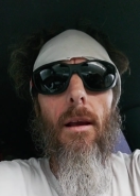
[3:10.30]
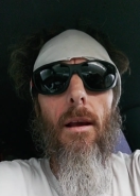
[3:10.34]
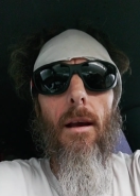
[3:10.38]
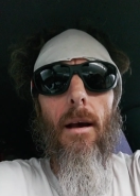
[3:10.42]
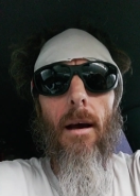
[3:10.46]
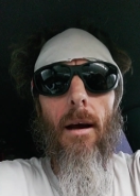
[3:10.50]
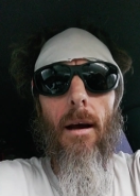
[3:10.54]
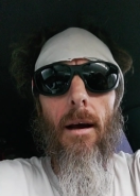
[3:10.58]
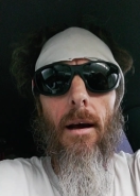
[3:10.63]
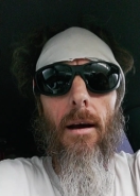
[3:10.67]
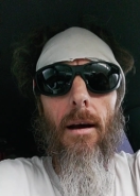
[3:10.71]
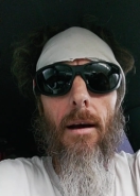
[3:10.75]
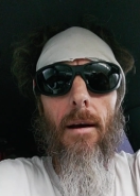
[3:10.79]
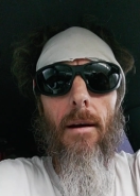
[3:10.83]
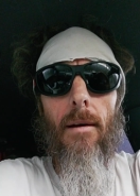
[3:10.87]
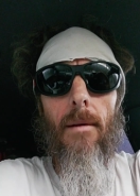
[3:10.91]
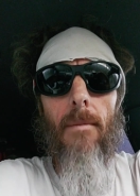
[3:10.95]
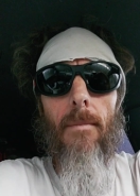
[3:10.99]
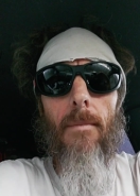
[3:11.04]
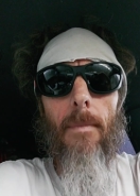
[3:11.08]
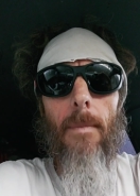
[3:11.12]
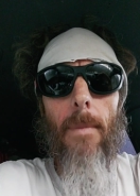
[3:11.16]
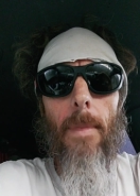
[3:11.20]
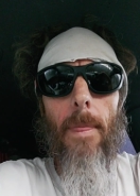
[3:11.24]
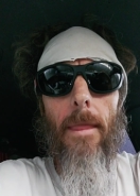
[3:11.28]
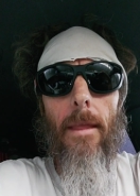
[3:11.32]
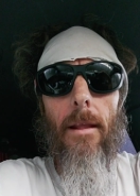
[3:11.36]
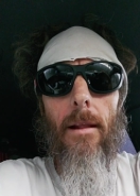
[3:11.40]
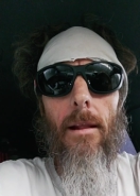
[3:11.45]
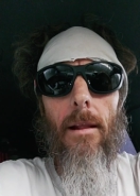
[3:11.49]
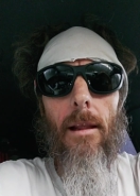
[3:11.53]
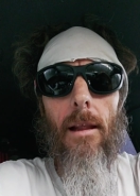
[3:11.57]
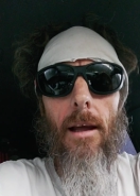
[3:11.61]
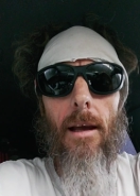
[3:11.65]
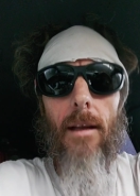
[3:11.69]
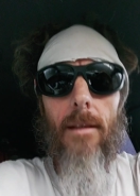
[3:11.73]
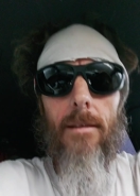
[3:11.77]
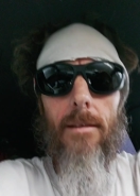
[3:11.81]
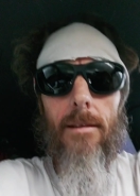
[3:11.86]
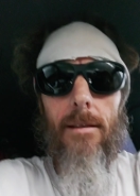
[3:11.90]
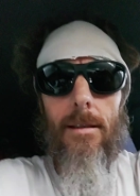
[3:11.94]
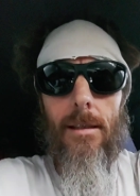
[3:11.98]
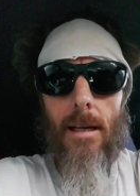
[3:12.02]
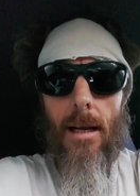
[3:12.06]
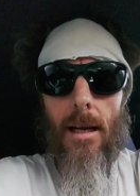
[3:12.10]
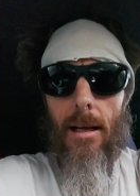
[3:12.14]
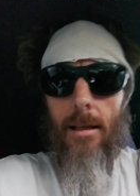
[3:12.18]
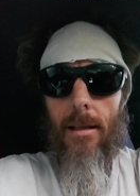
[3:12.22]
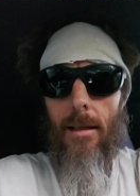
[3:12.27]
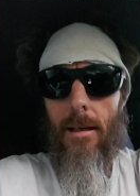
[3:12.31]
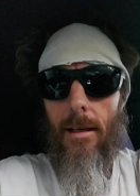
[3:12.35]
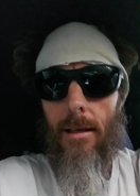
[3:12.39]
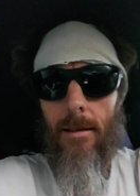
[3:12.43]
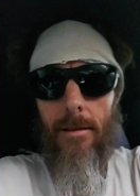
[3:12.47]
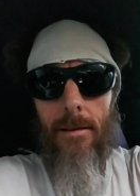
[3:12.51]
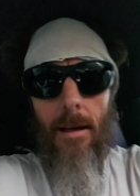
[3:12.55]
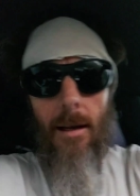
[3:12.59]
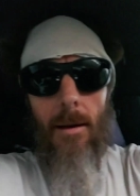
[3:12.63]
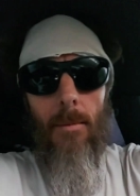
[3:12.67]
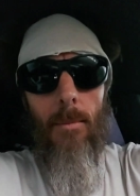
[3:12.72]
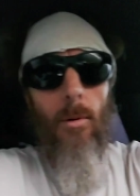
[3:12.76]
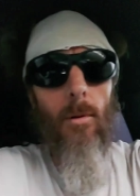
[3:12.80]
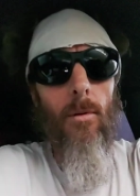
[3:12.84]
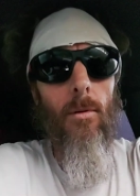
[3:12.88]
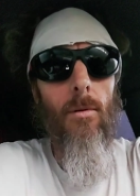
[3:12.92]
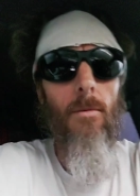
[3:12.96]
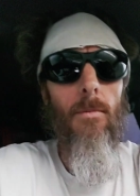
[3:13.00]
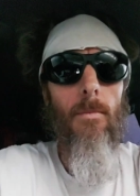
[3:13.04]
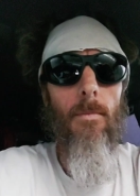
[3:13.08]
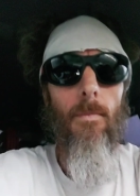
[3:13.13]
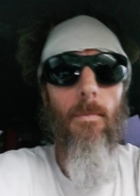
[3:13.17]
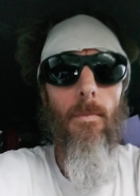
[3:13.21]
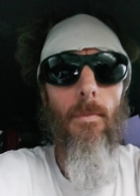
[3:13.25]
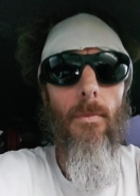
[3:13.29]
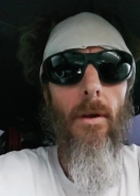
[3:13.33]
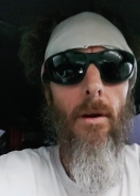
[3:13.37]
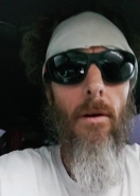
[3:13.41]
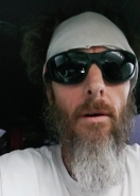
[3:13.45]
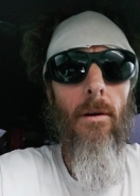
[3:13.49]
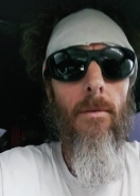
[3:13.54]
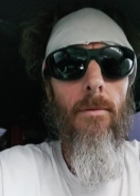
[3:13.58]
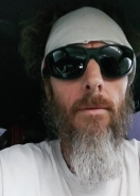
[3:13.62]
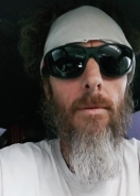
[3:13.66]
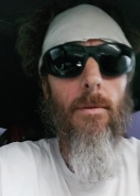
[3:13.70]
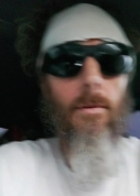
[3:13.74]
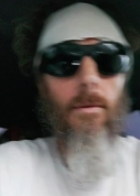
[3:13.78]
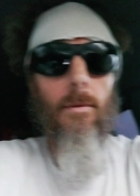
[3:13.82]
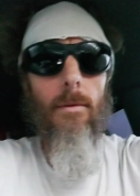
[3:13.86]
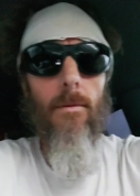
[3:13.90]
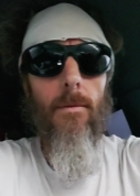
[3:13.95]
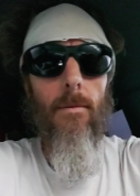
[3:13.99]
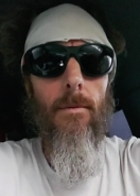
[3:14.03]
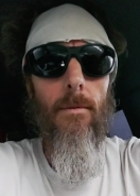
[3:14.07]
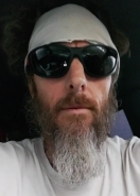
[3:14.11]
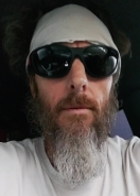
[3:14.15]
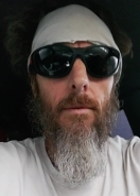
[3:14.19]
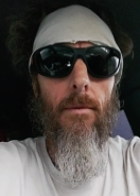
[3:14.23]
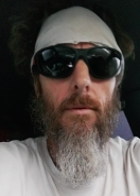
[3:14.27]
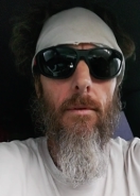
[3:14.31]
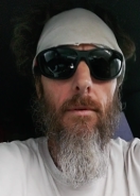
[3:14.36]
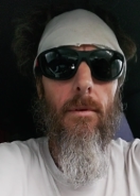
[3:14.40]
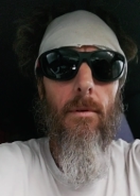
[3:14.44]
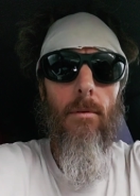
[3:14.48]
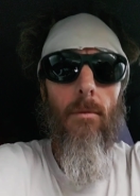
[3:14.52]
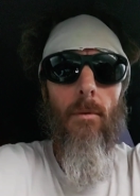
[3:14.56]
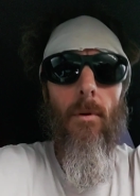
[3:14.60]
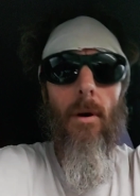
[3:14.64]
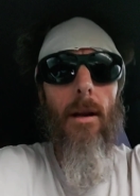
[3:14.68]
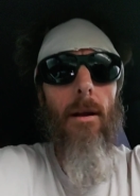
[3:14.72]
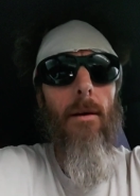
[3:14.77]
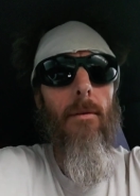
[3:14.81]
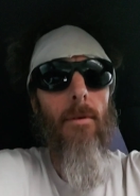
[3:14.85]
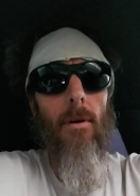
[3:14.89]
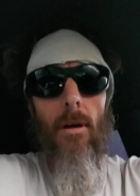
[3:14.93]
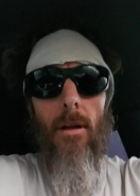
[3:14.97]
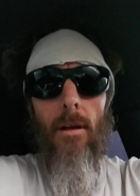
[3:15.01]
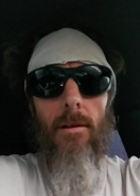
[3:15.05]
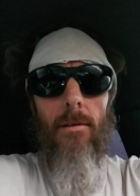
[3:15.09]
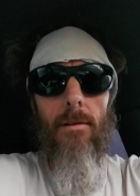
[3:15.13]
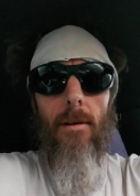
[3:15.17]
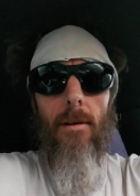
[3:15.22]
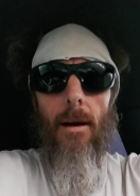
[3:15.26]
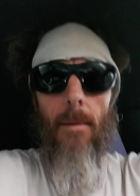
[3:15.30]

that? Um, let's take the example of whatever it is.